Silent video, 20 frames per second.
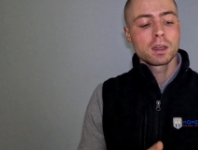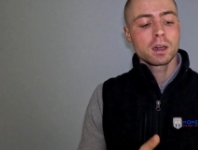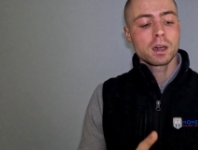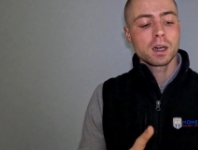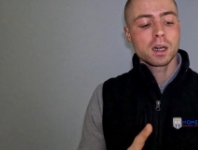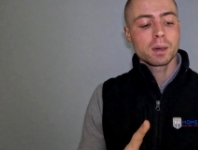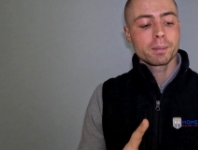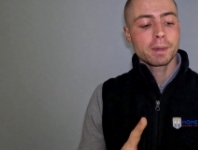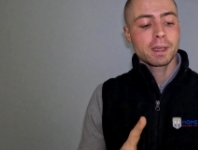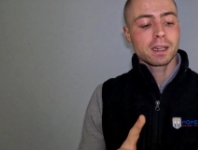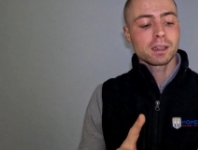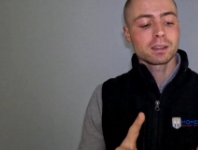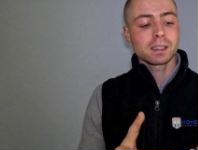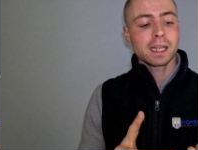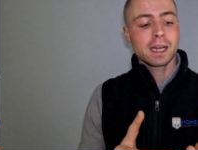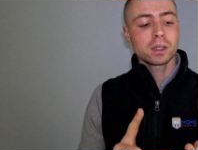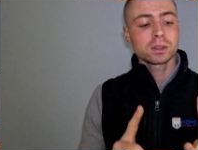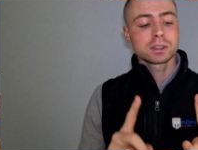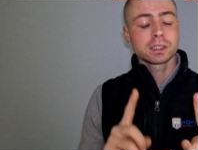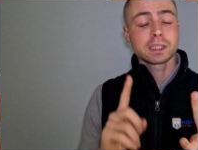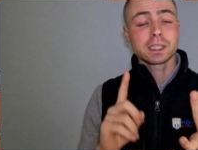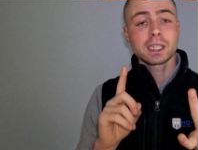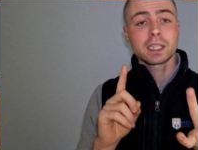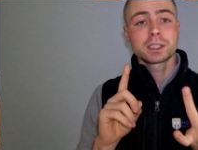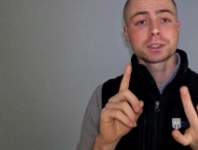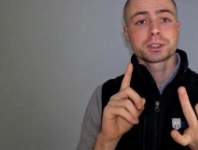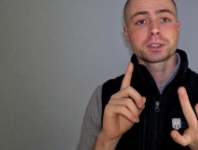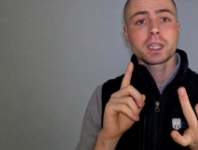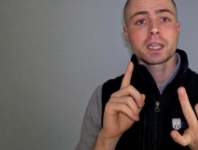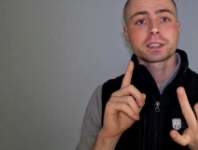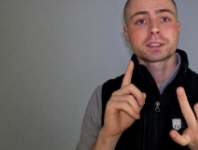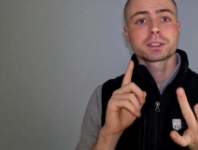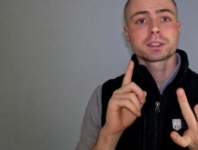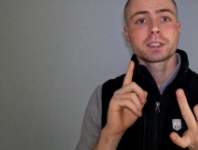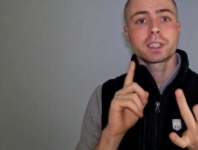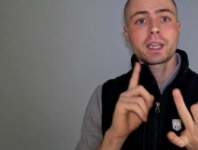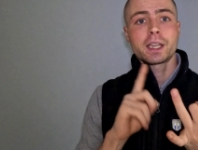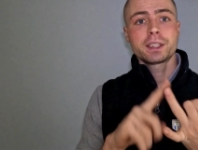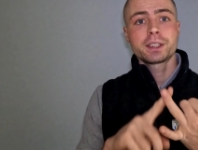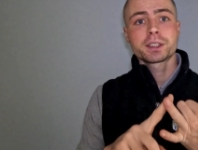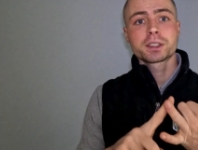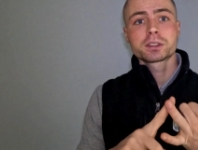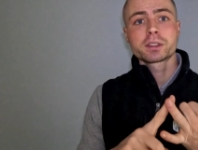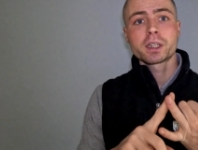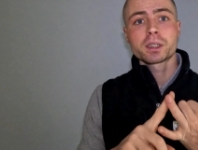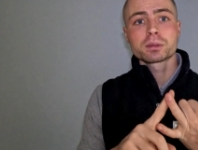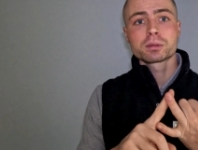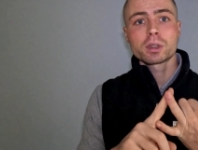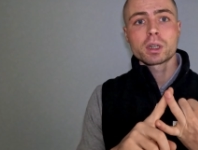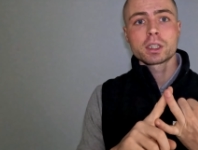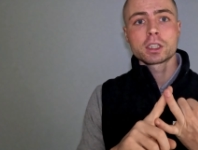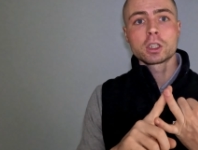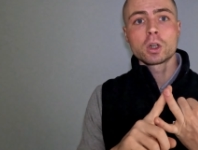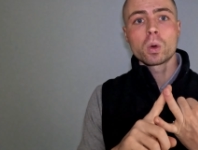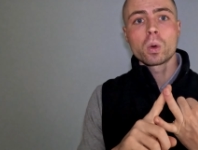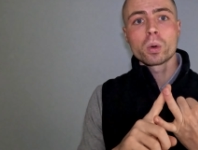um, it allows the contractor to hit the ground running